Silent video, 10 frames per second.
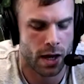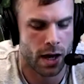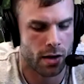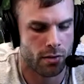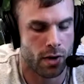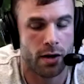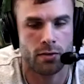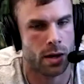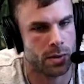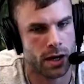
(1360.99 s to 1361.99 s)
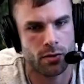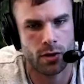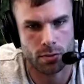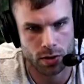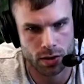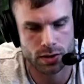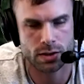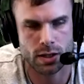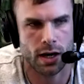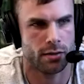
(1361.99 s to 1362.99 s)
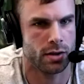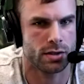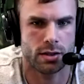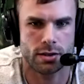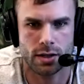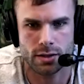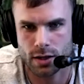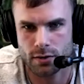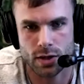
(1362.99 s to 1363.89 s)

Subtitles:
I mean, I've read books, I've listened to tons of interviews.